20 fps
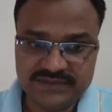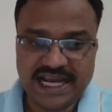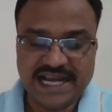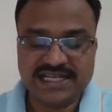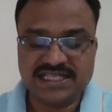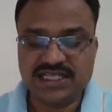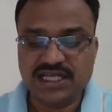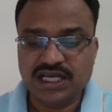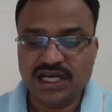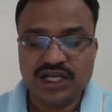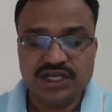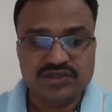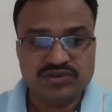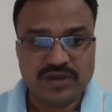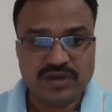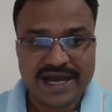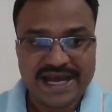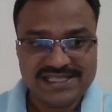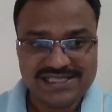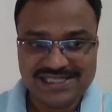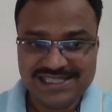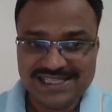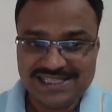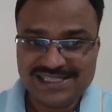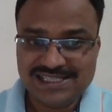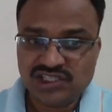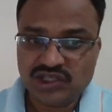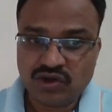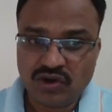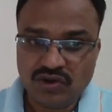dash so as
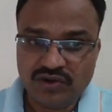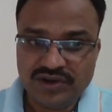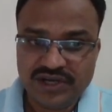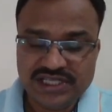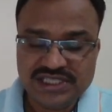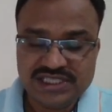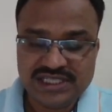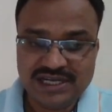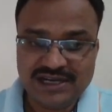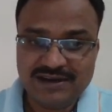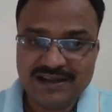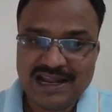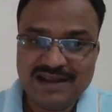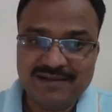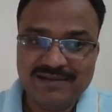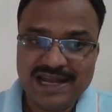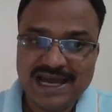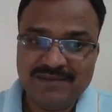this is contingent uh,